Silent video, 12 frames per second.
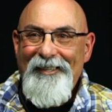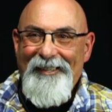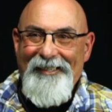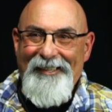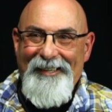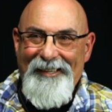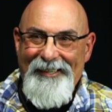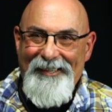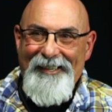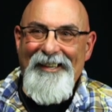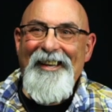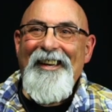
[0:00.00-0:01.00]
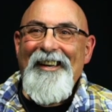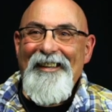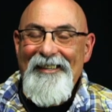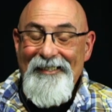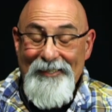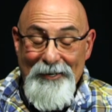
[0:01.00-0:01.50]
And
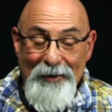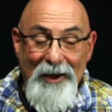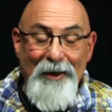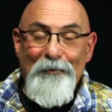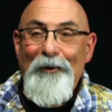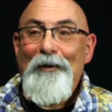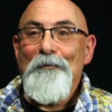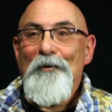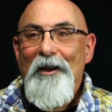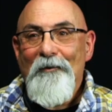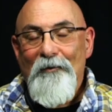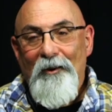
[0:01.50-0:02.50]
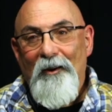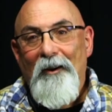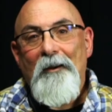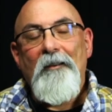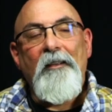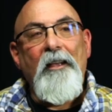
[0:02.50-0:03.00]
I said, "All right, we're going to pray for
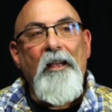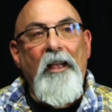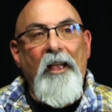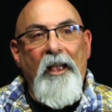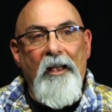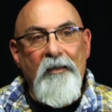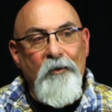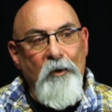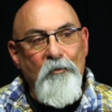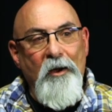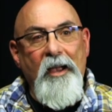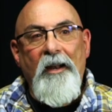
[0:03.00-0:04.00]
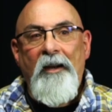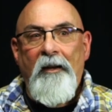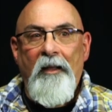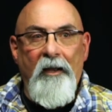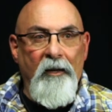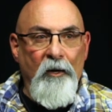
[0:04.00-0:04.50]
her." And so I prayed, and
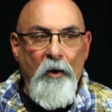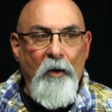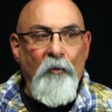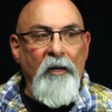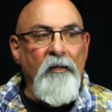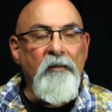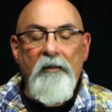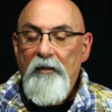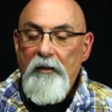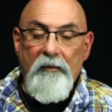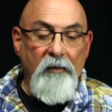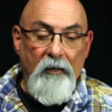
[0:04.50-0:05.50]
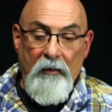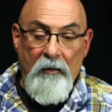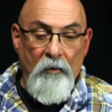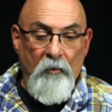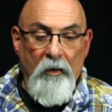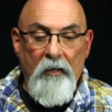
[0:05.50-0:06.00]
I witnessed, and she'd say, "You
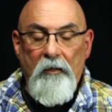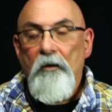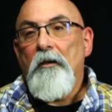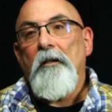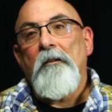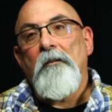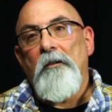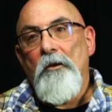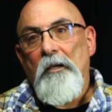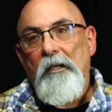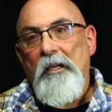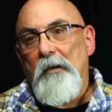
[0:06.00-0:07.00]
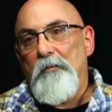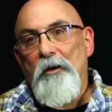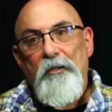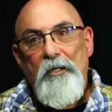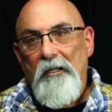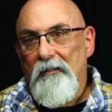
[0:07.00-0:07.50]
know what? You can keep your
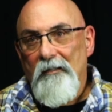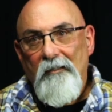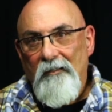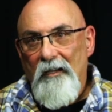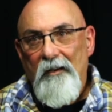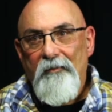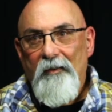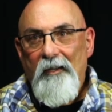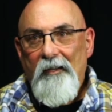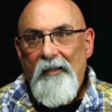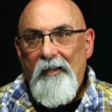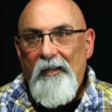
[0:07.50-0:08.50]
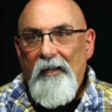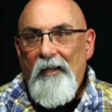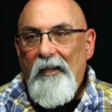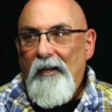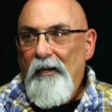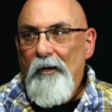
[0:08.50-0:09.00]
Jesus stuff.
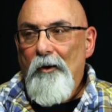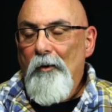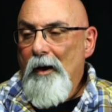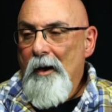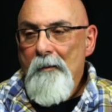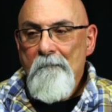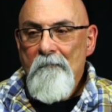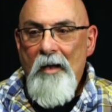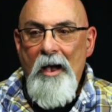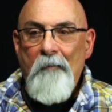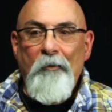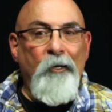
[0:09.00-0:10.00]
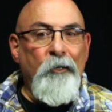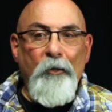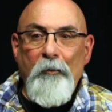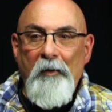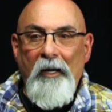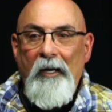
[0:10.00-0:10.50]
I'm going to
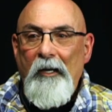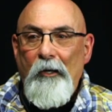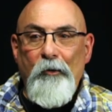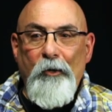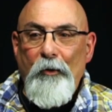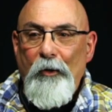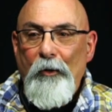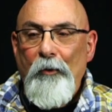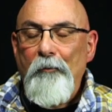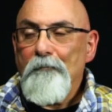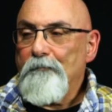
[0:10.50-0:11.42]
do me, you do you."